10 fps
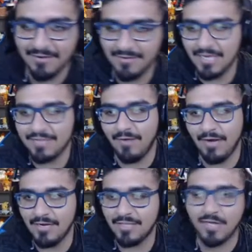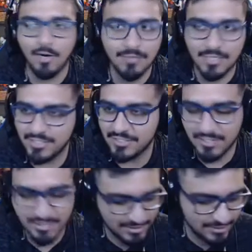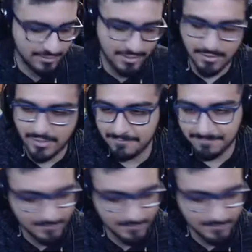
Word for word: it's fine. Let's go. Let's just, let's just go take it on.